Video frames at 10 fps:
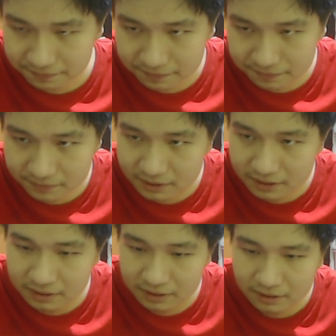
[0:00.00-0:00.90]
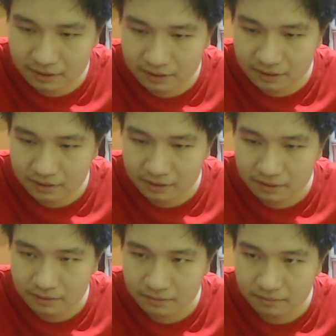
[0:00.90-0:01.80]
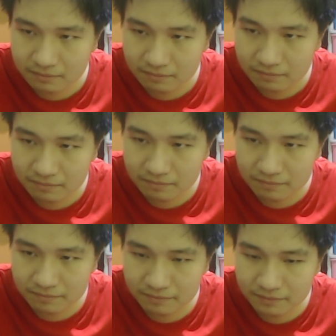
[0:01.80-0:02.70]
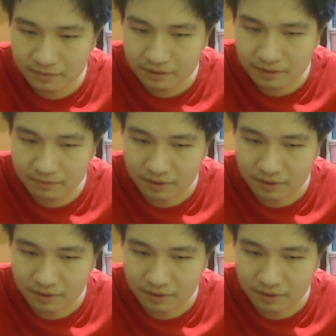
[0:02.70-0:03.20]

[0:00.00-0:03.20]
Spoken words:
I was a cop once. I was called to a similar